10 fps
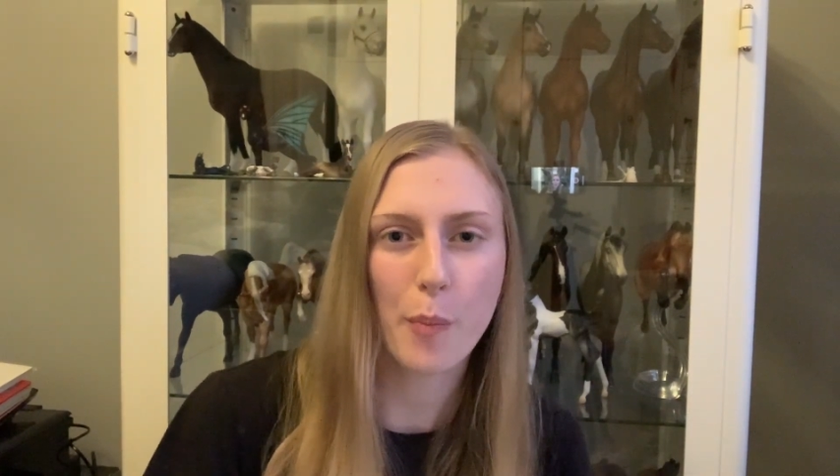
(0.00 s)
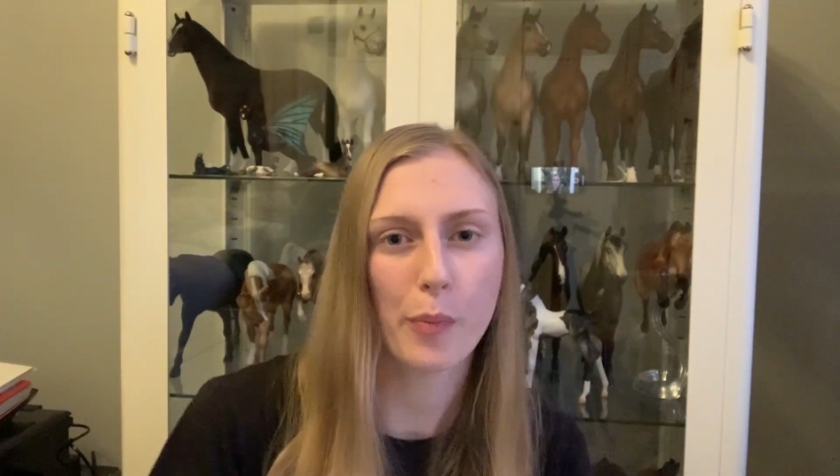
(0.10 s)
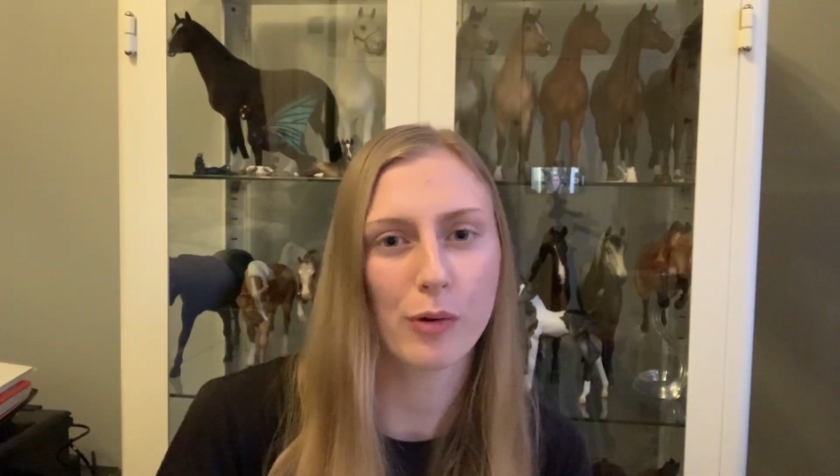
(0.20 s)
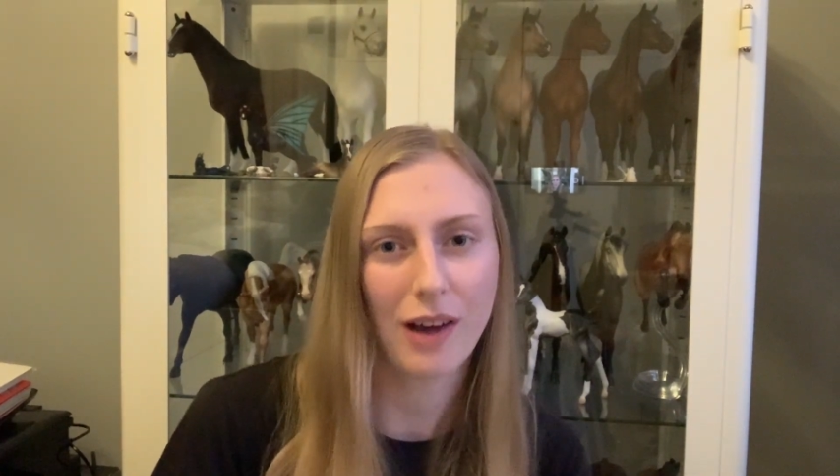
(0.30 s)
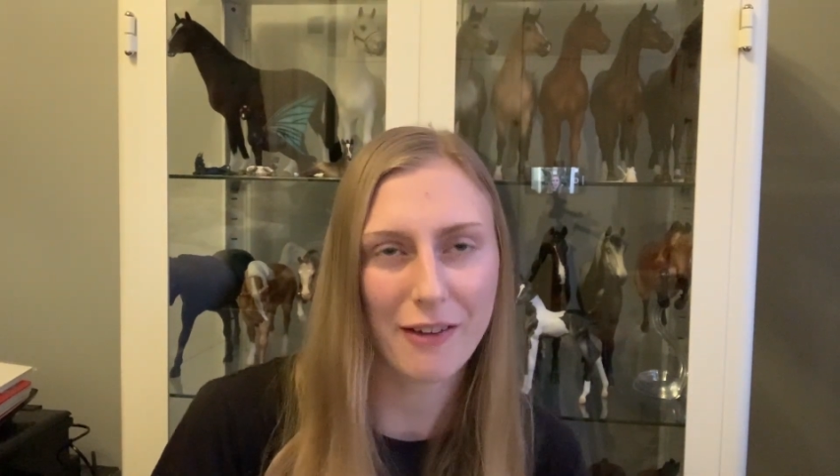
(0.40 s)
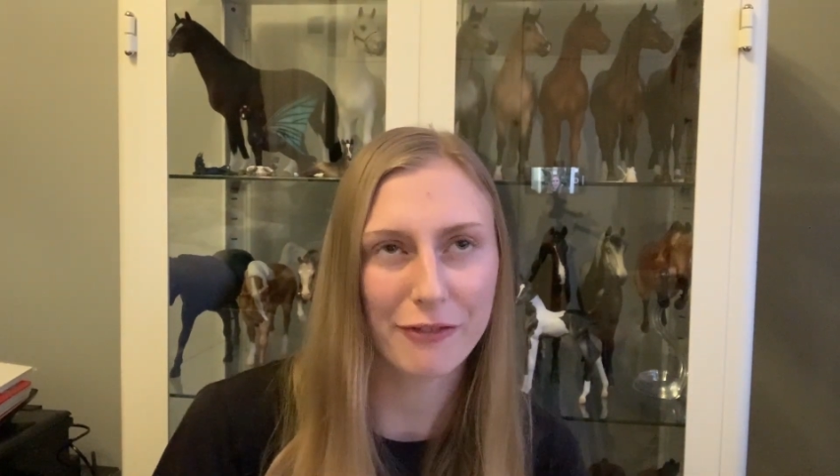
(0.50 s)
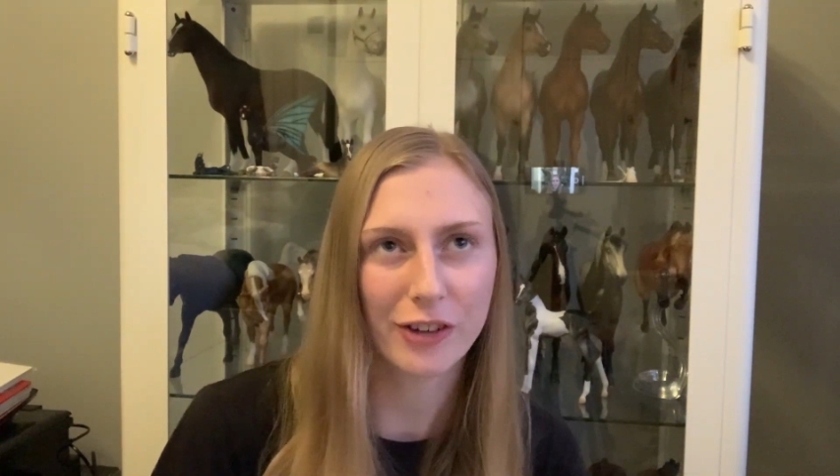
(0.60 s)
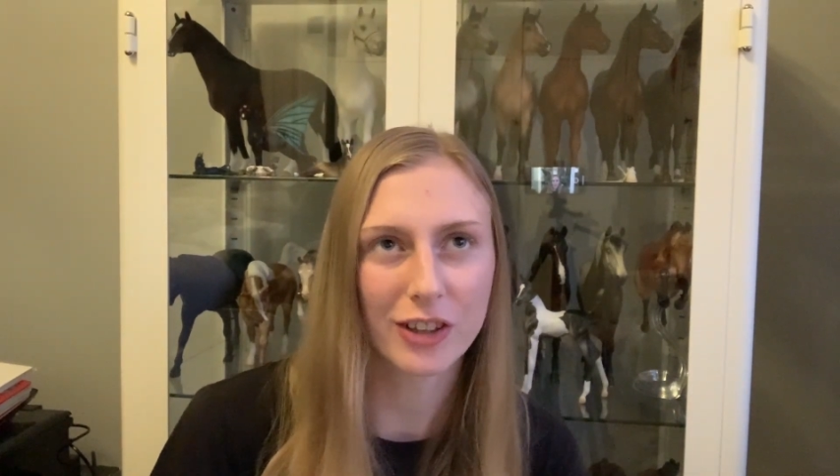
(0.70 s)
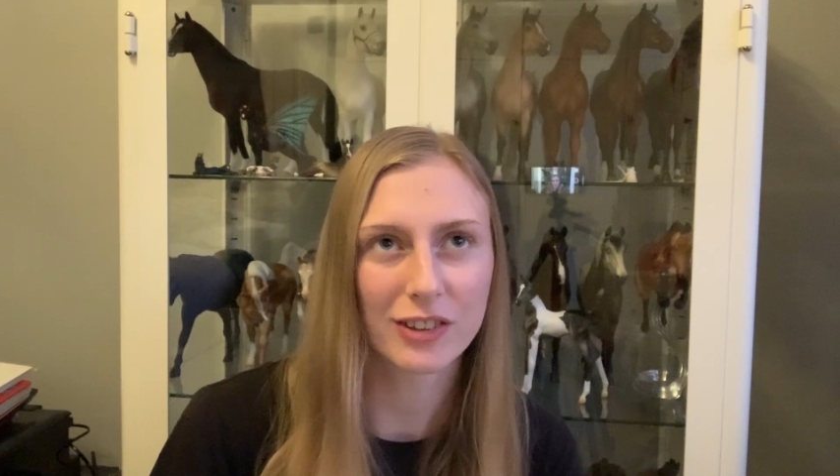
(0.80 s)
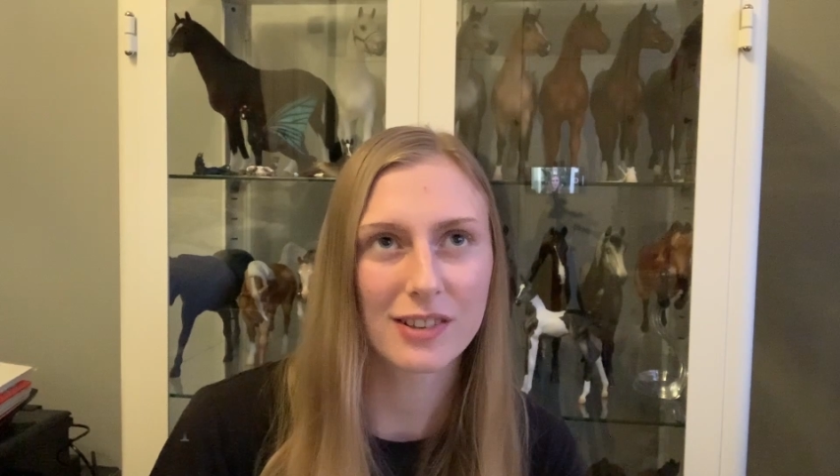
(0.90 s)

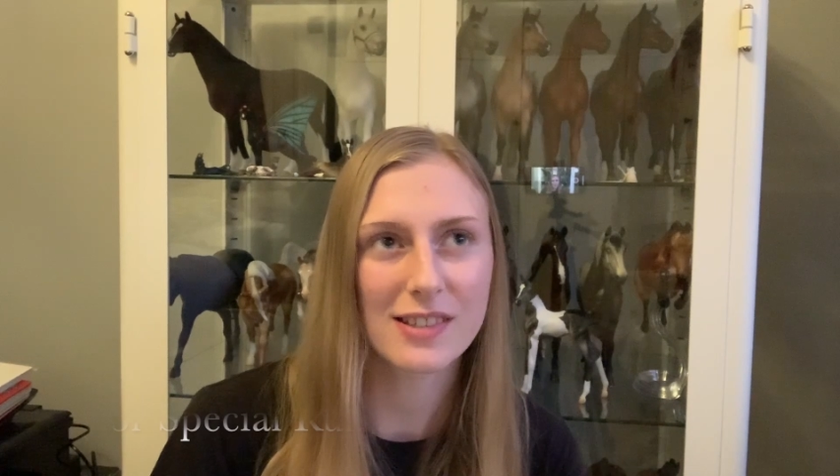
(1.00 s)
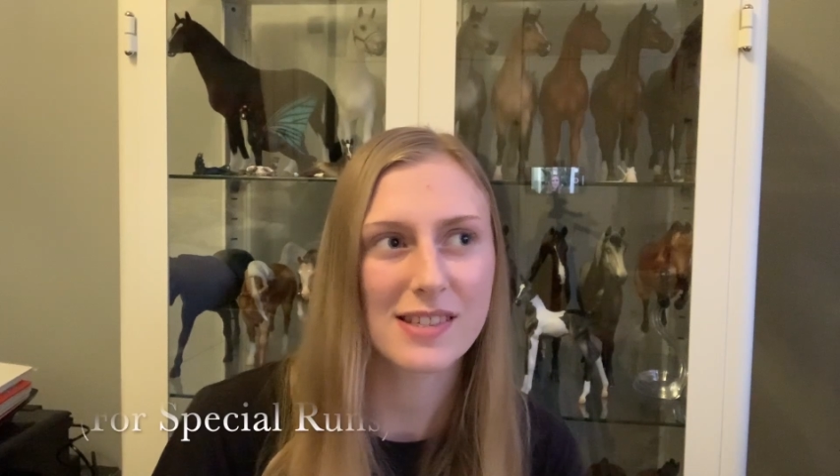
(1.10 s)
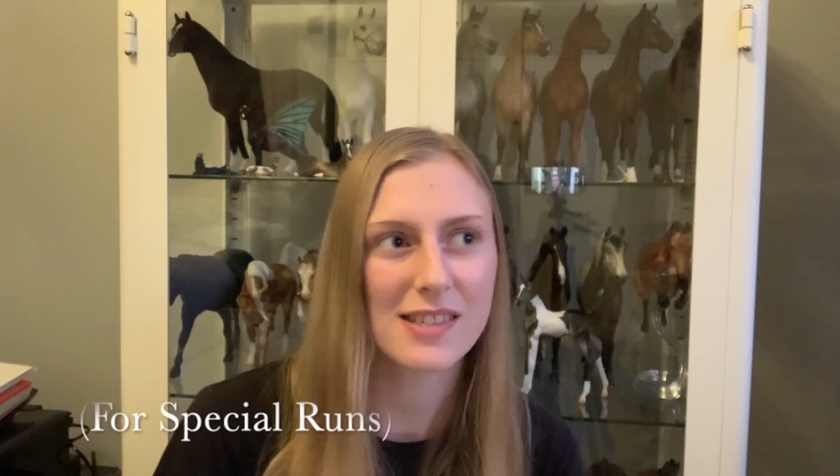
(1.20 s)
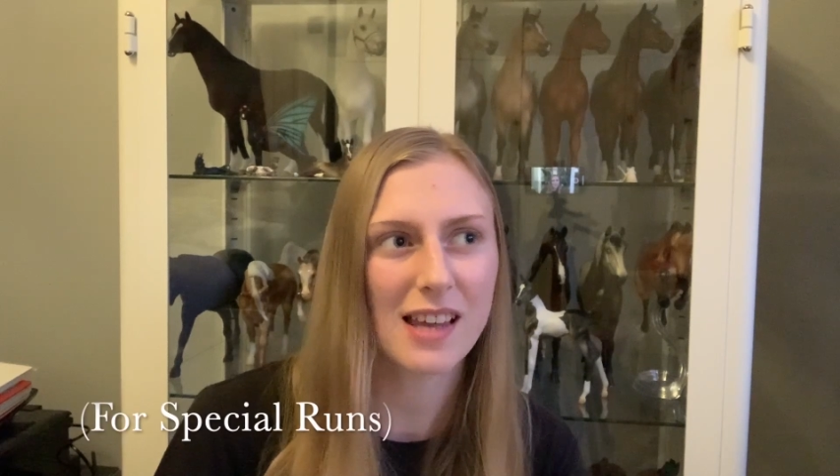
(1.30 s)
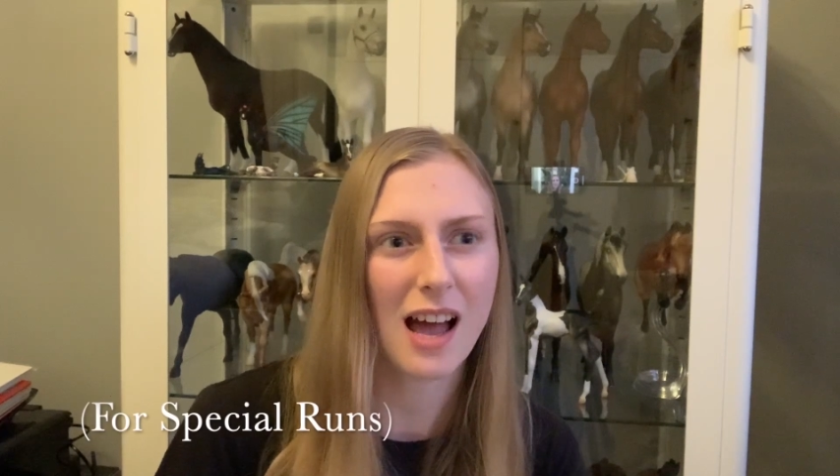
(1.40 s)
preference,